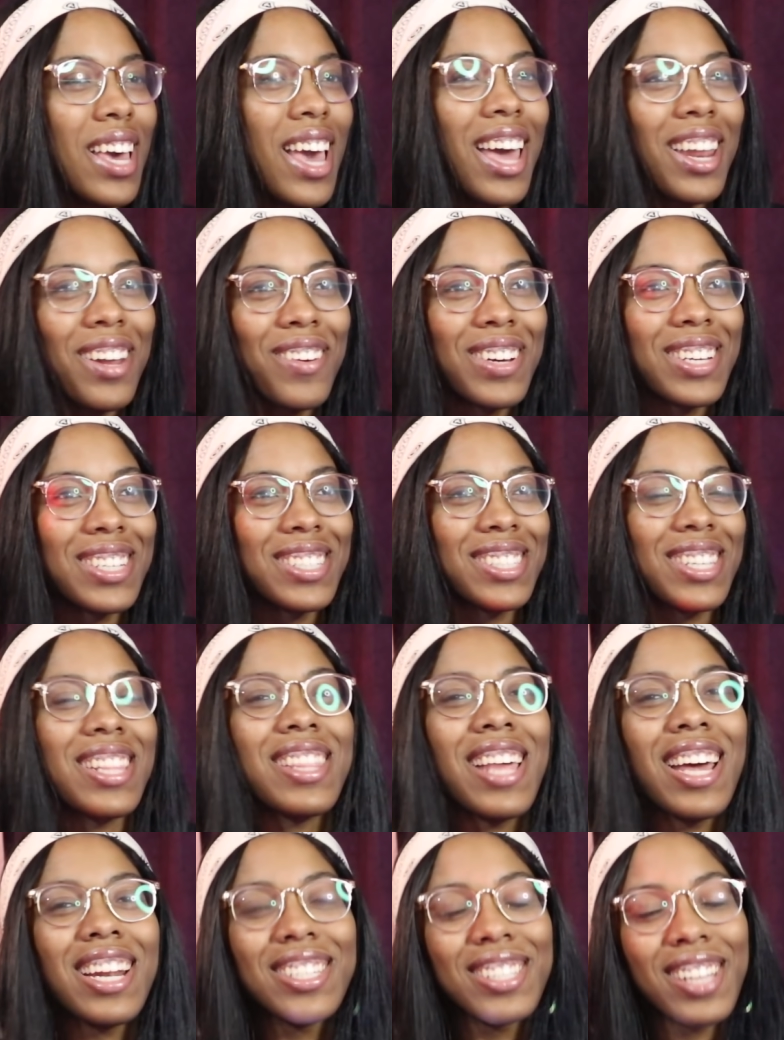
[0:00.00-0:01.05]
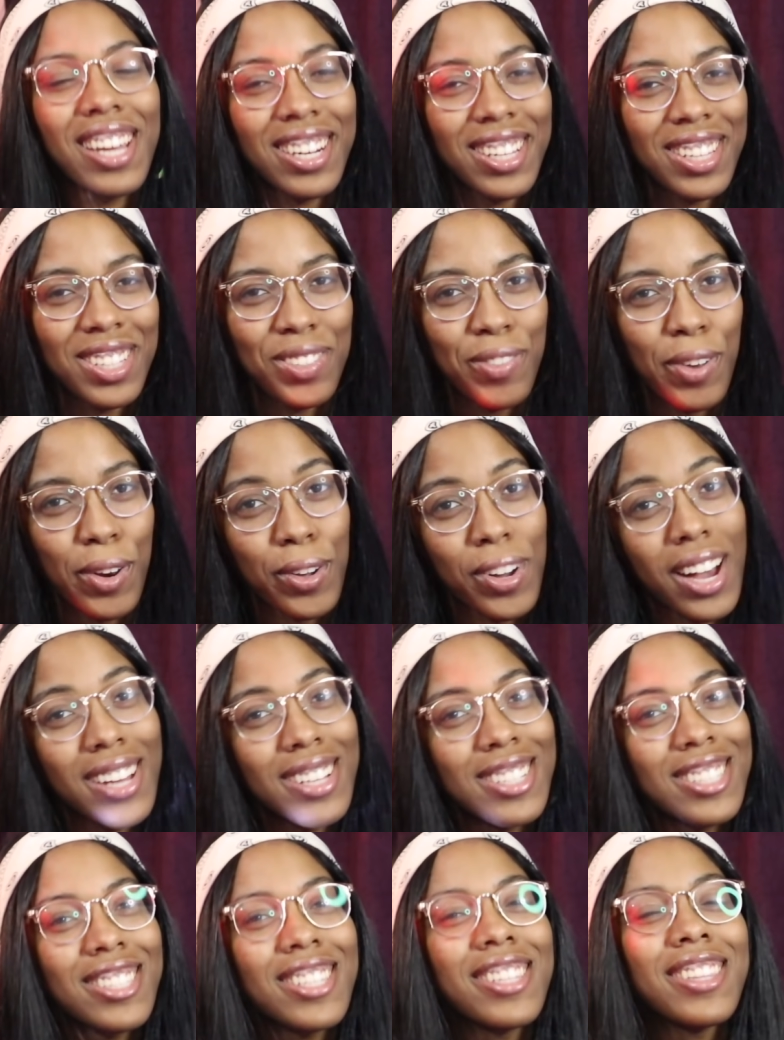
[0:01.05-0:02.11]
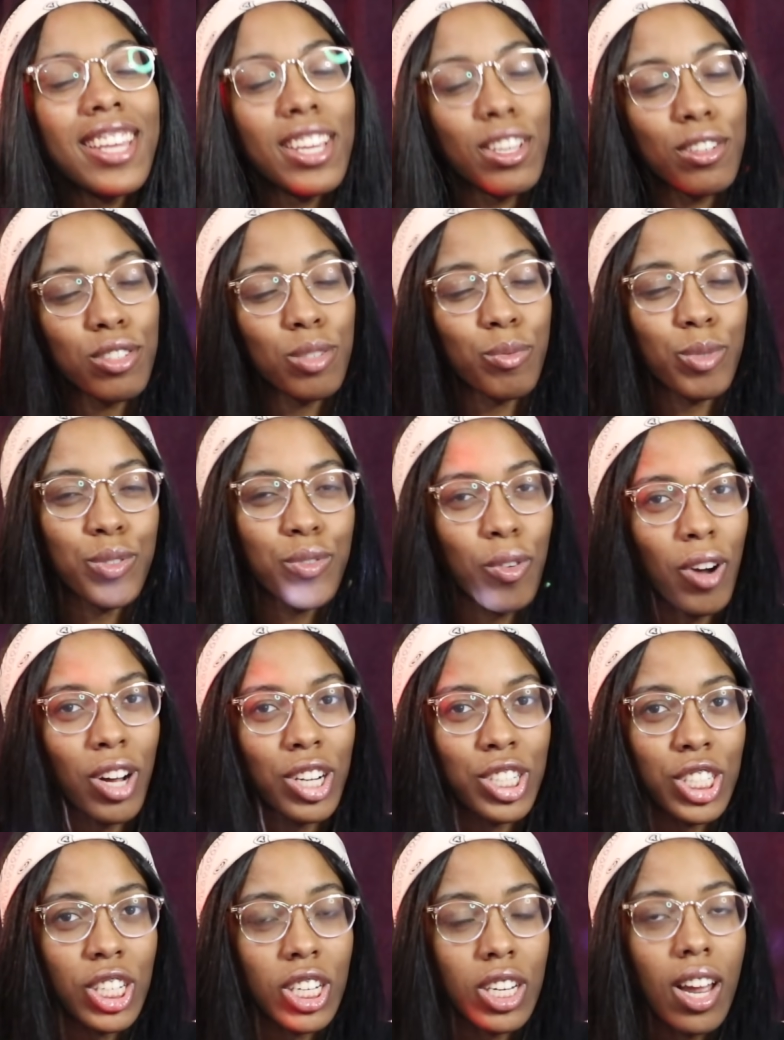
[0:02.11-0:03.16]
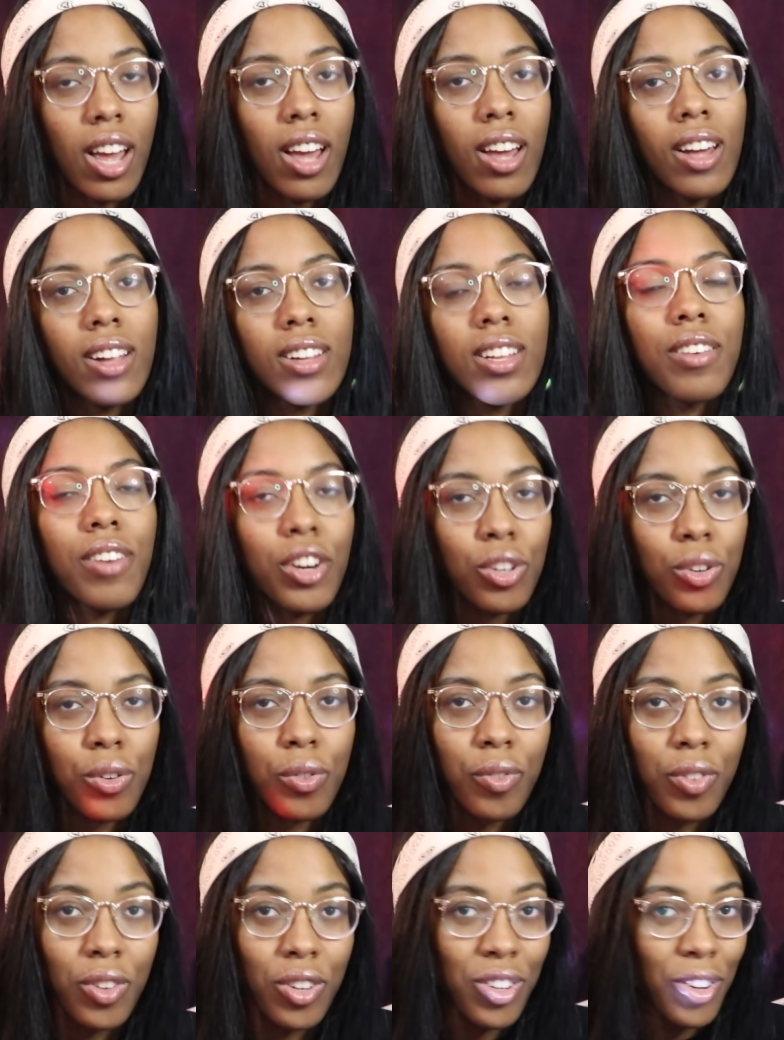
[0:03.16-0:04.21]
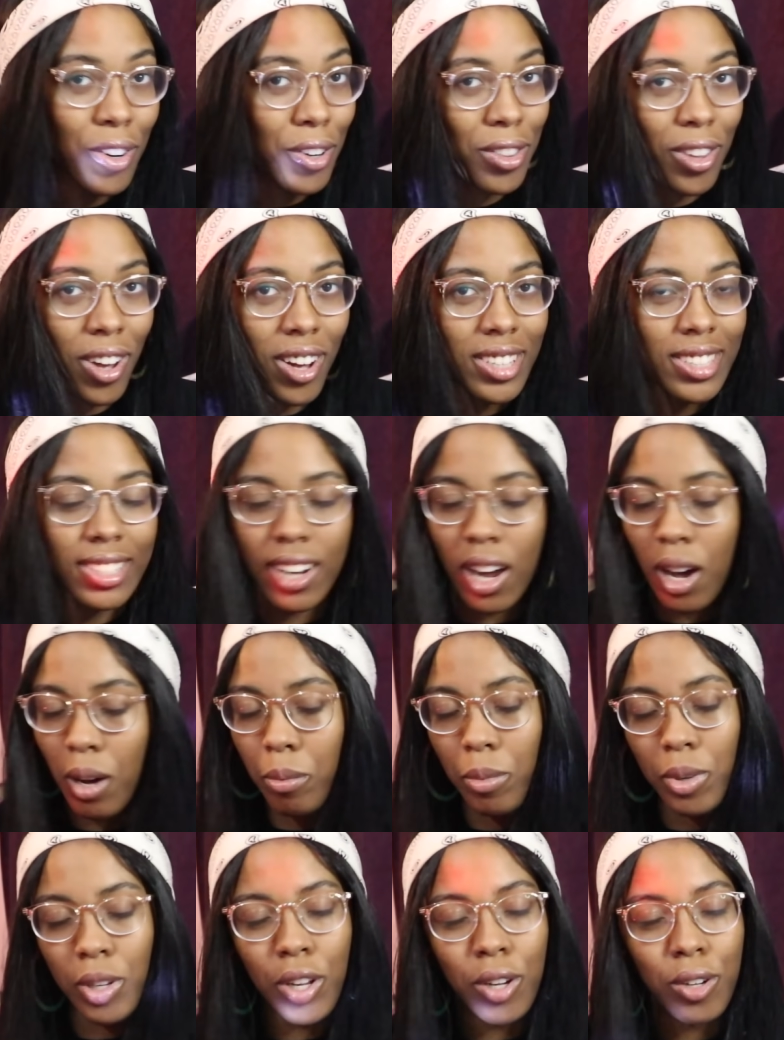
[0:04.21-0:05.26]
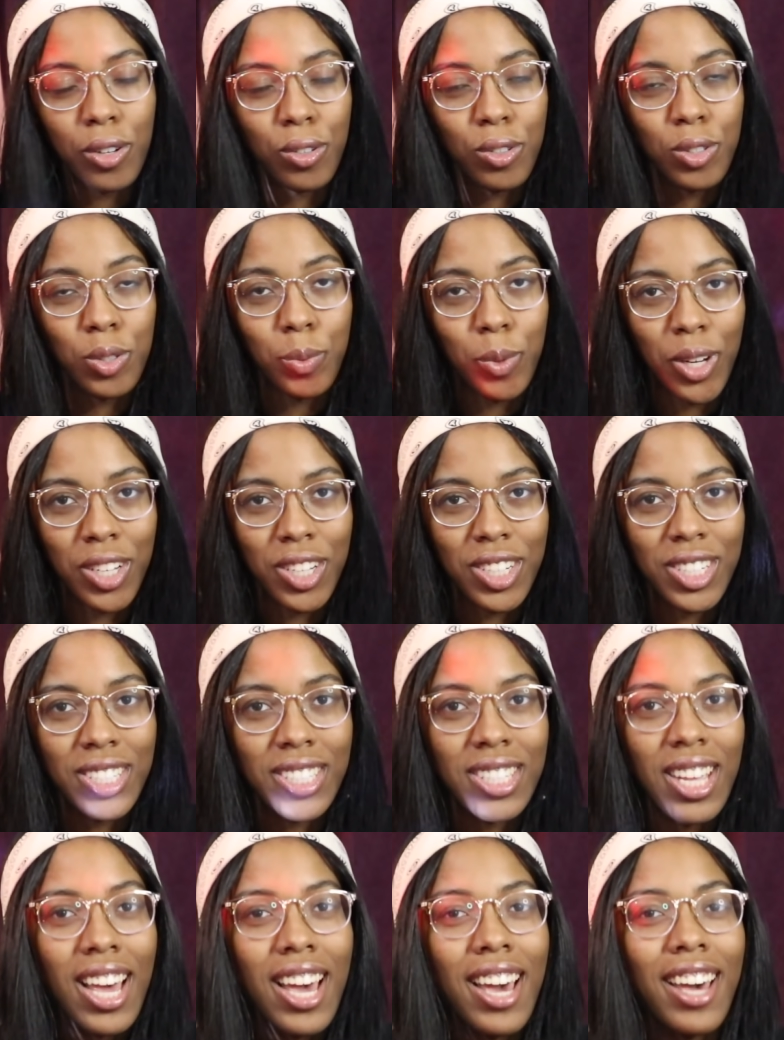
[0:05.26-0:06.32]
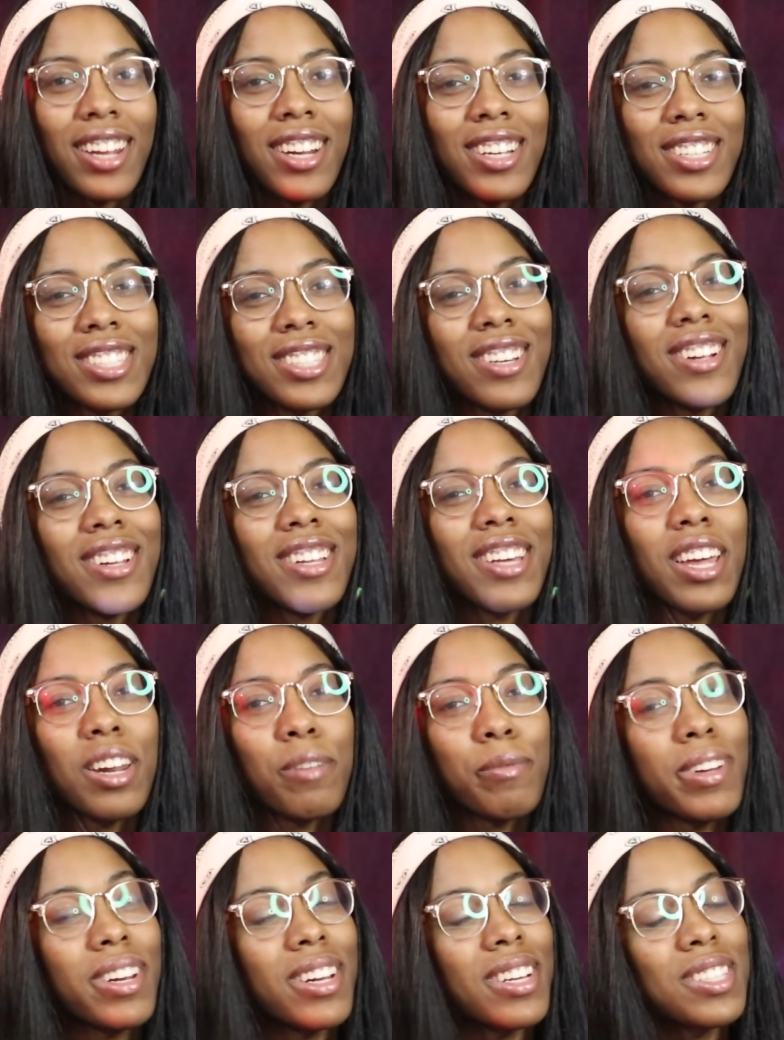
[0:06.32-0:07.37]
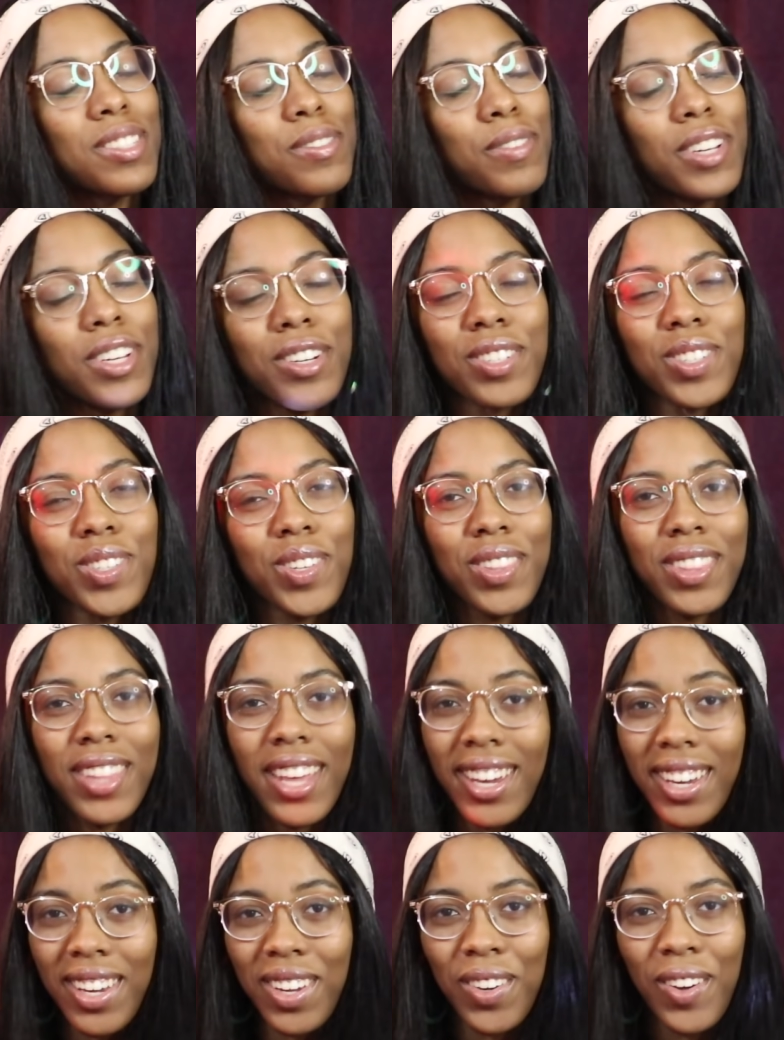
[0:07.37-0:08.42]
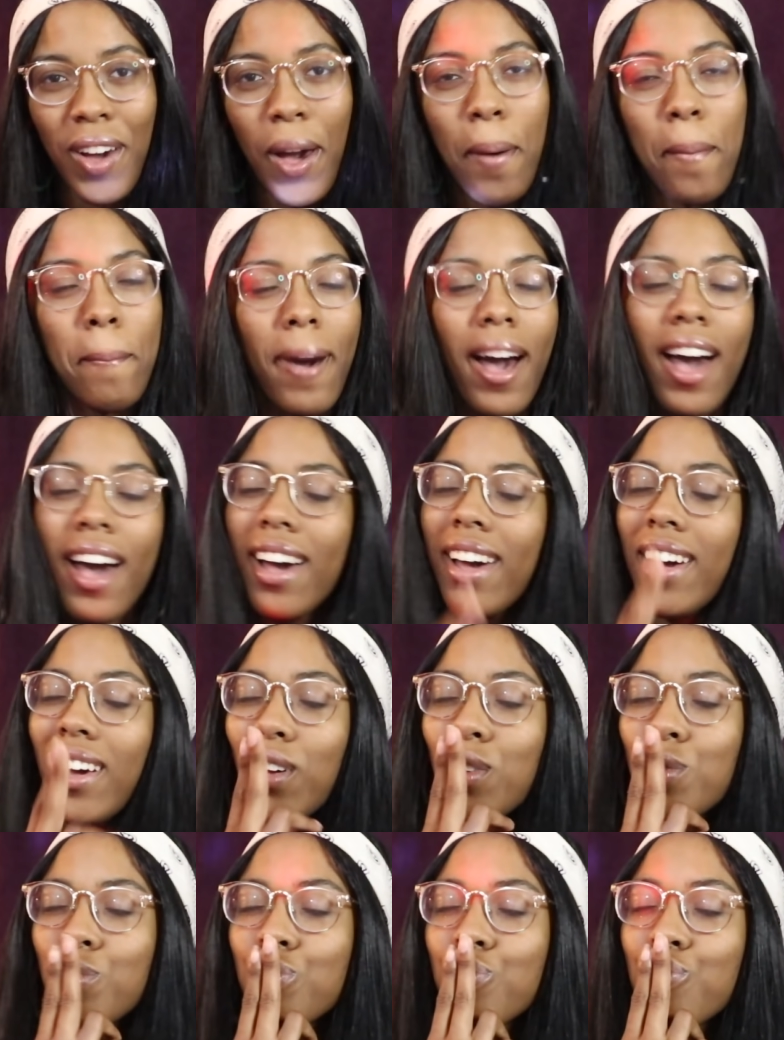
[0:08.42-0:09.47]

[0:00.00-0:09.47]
Anyways, that is the end of this video, guys. Thank you so much for watching. Leave how you feel, your thoughts down below, no spoilers, and I'll see y'all again in my next video. So thank you, and bye!